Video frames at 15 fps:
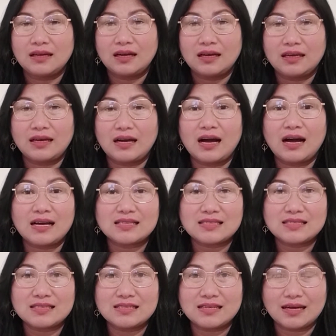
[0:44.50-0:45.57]
has
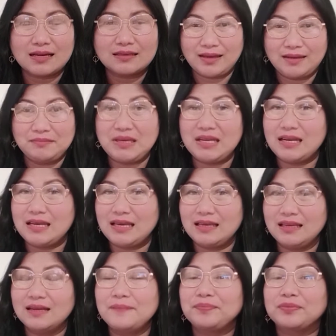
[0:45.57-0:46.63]
done, meaning
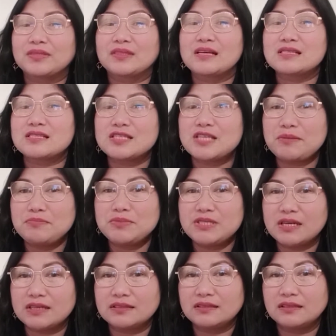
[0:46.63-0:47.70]
the
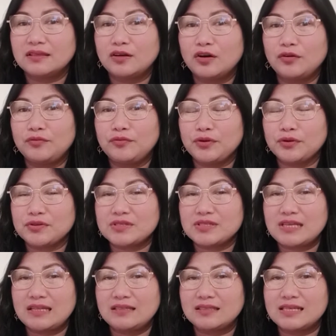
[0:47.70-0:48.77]
subject of your
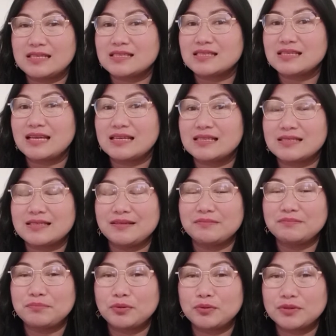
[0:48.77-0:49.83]
sentence is
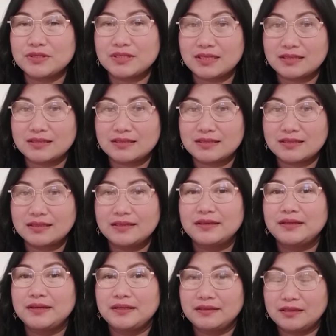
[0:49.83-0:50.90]
important.
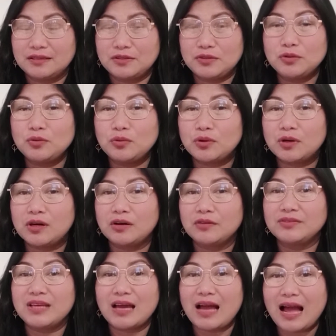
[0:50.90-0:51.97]
The doer of
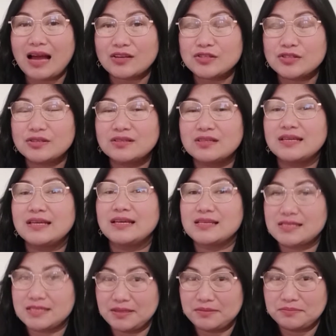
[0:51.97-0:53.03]
the action is
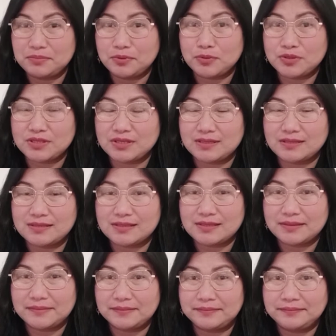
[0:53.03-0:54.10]
important.
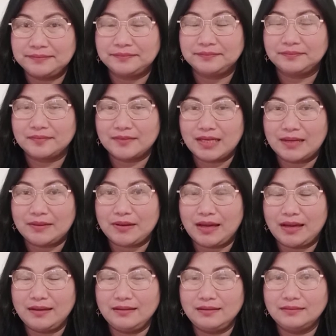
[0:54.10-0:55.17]

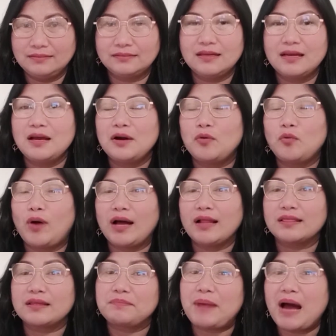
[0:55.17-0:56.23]
Okay? While the
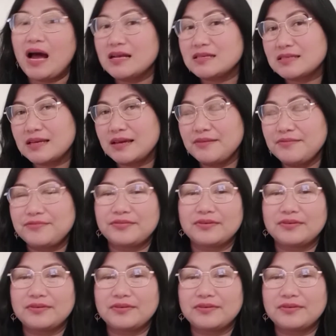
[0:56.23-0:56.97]
passive